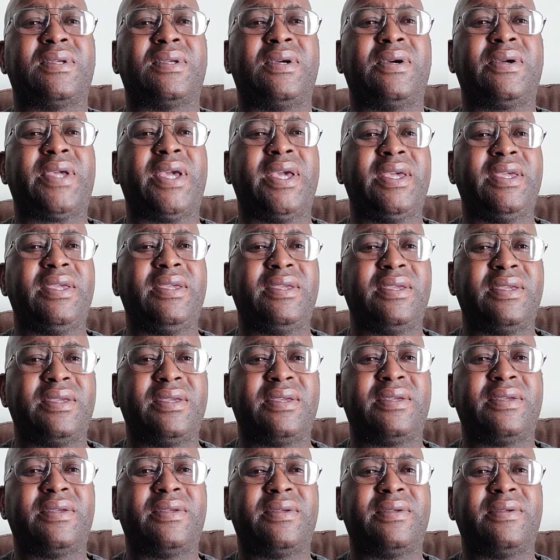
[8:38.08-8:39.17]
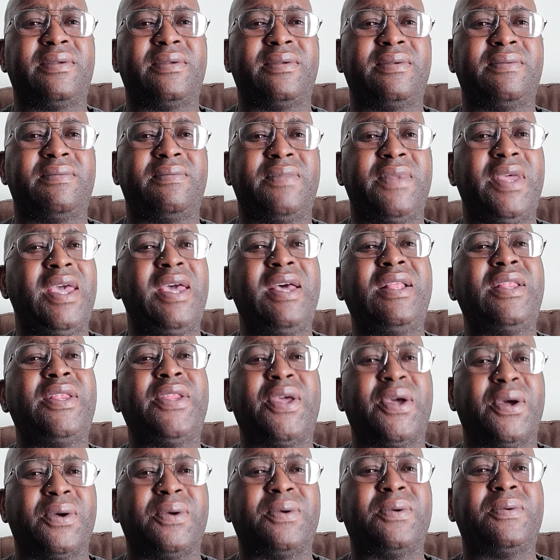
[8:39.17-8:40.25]
Okay? Hell
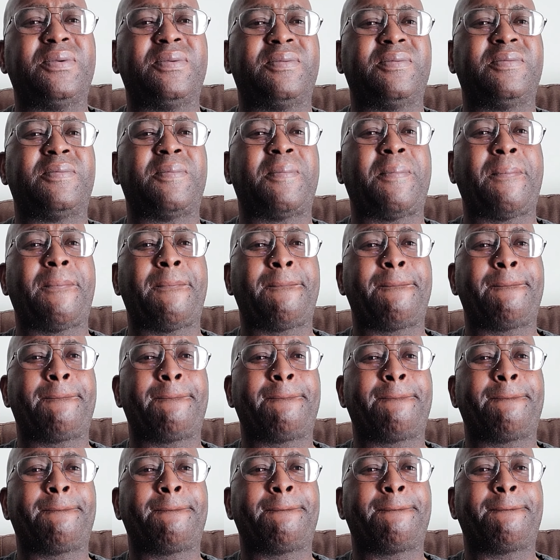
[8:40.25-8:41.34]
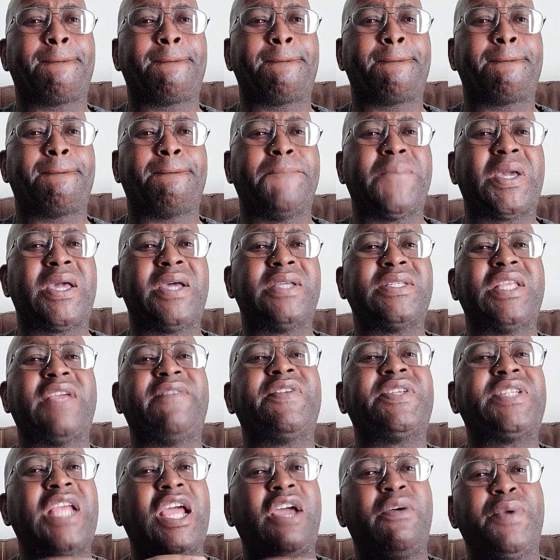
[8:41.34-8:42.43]
no. Because every
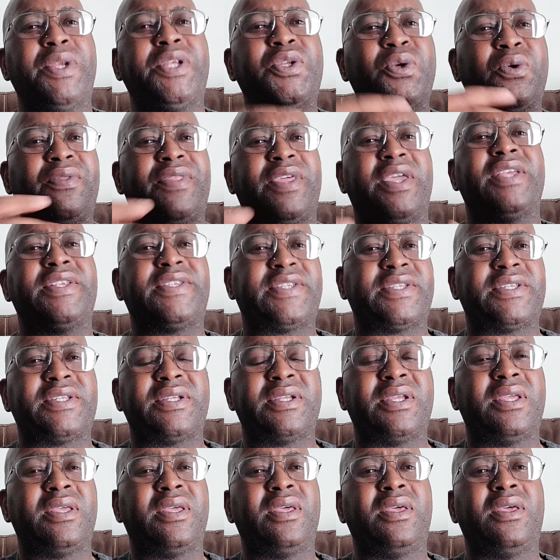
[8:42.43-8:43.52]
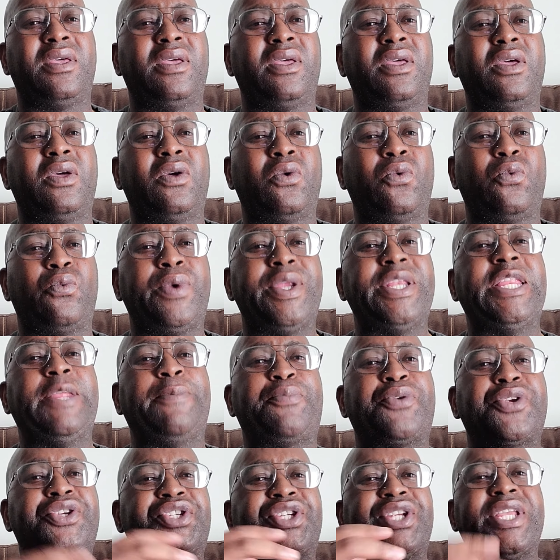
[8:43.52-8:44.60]
time we do this, we
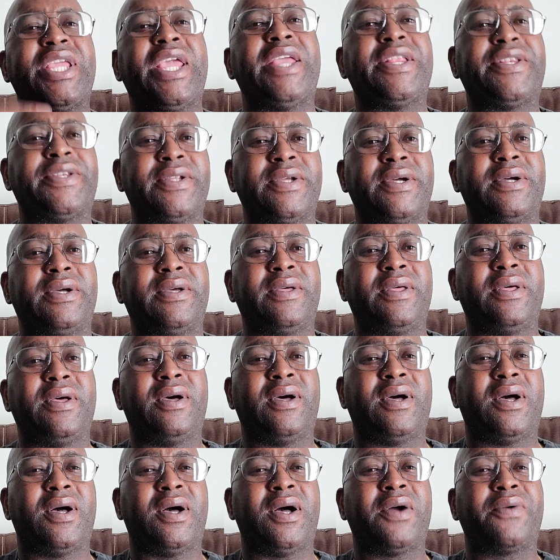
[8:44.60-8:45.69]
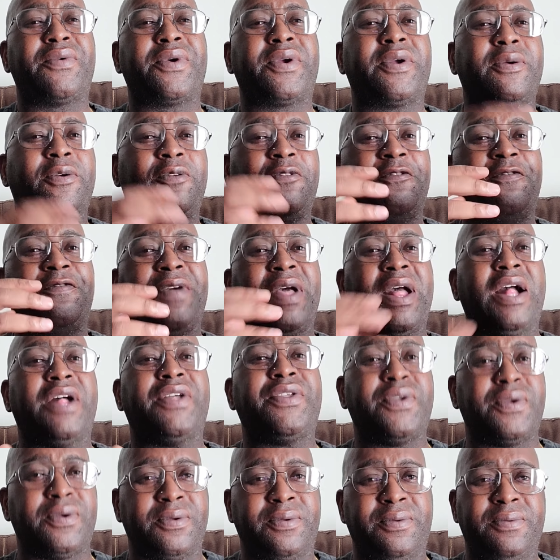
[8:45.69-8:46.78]
depreciate our
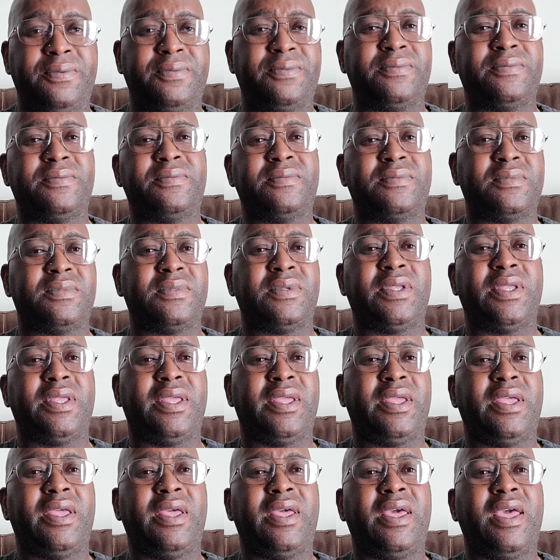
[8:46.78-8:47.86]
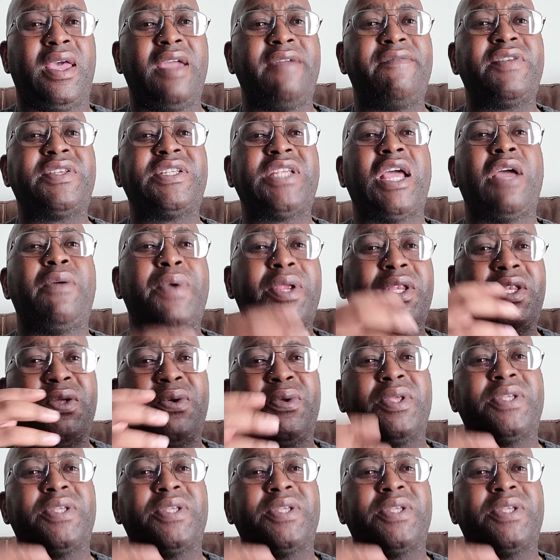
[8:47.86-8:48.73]
value. Every time we do